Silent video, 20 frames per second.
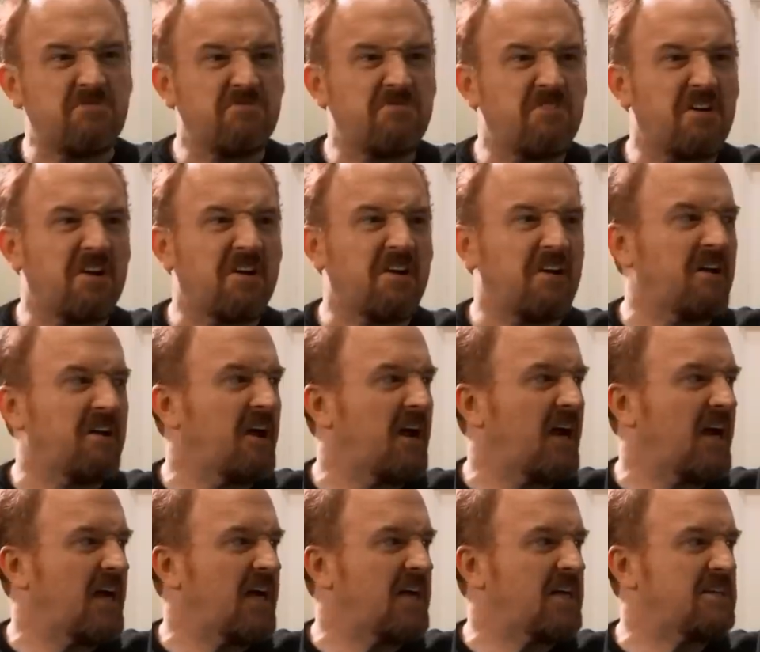fucking
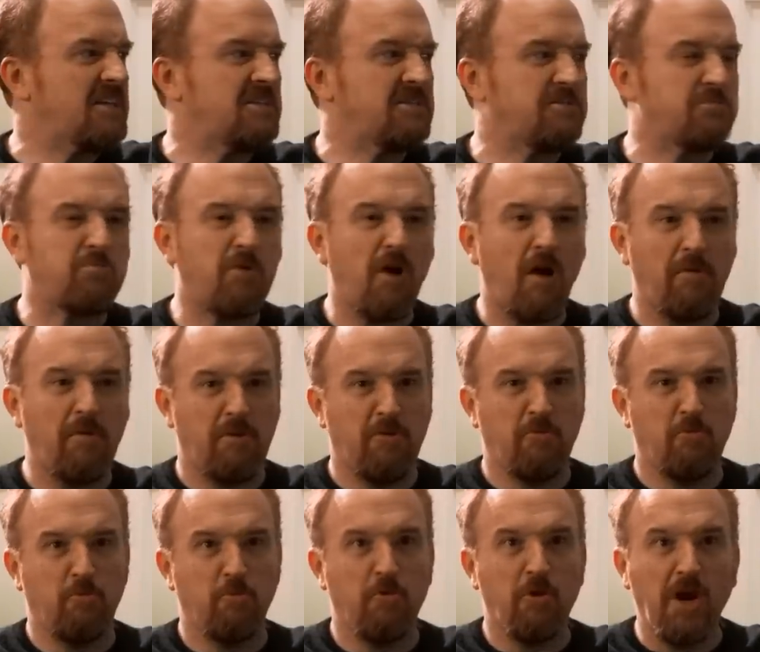guy is probably
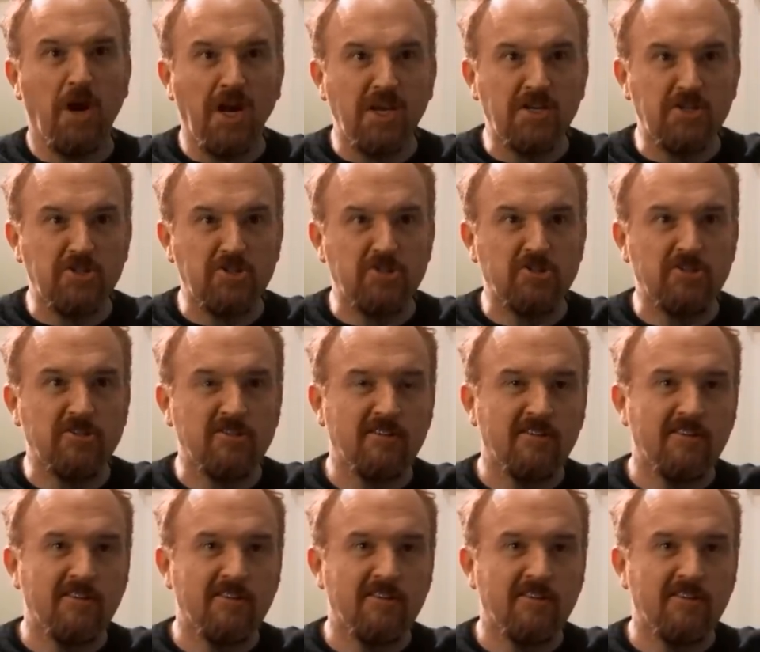rich,